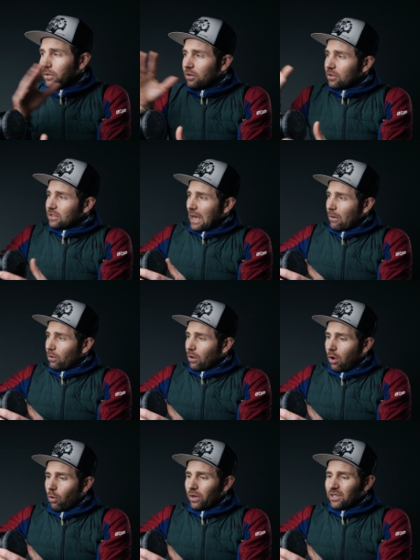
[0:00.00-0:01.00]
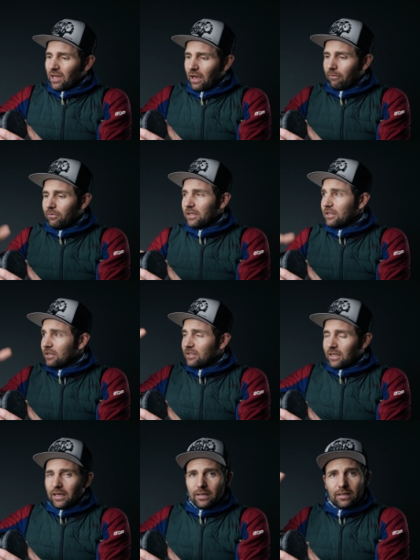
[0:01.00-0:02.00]
because I will always have this
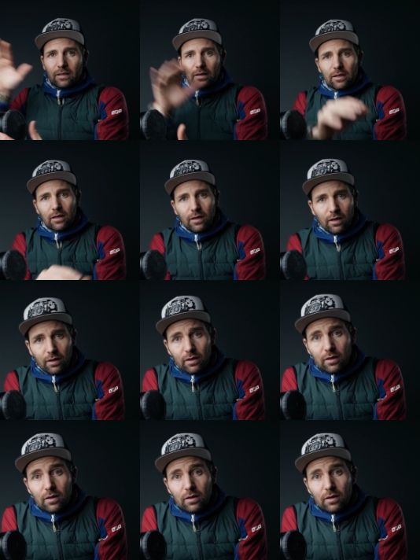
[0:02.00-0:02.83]
set uh,